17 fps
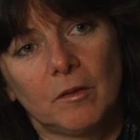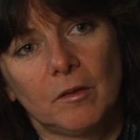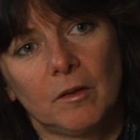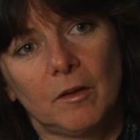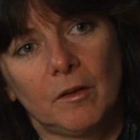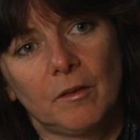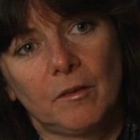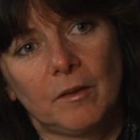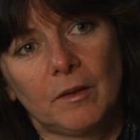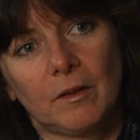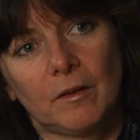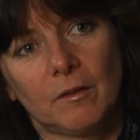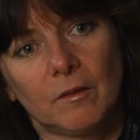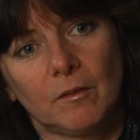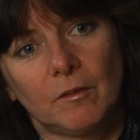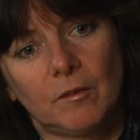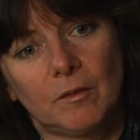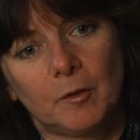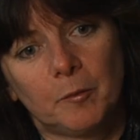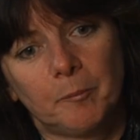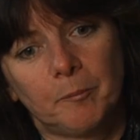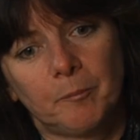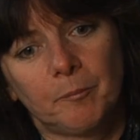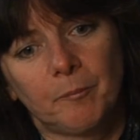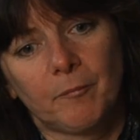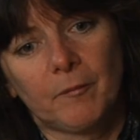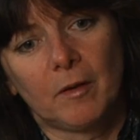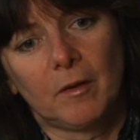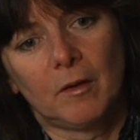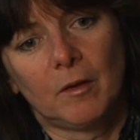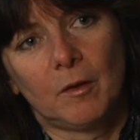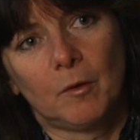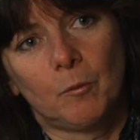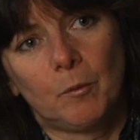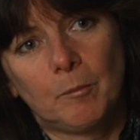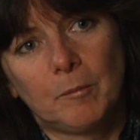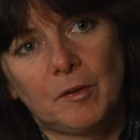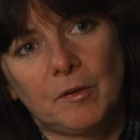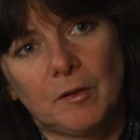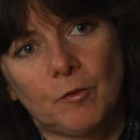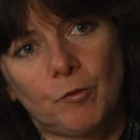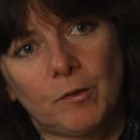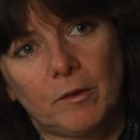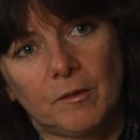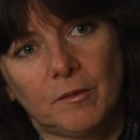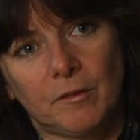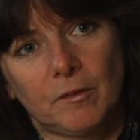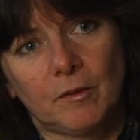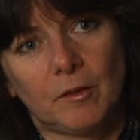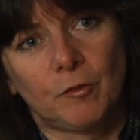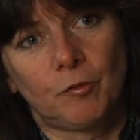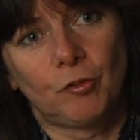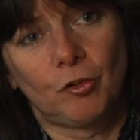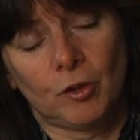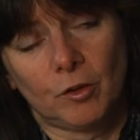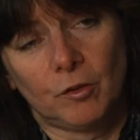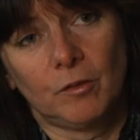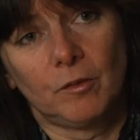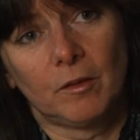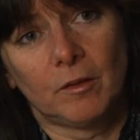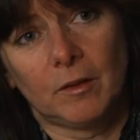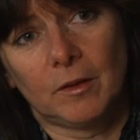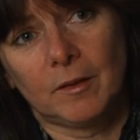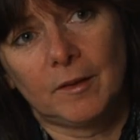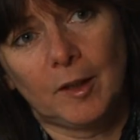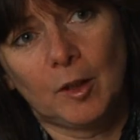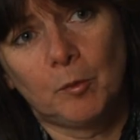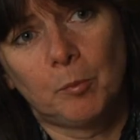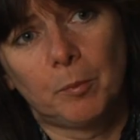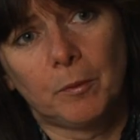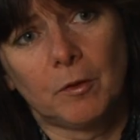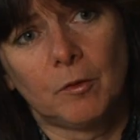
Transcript: I think that women seafarers have shown that they're capable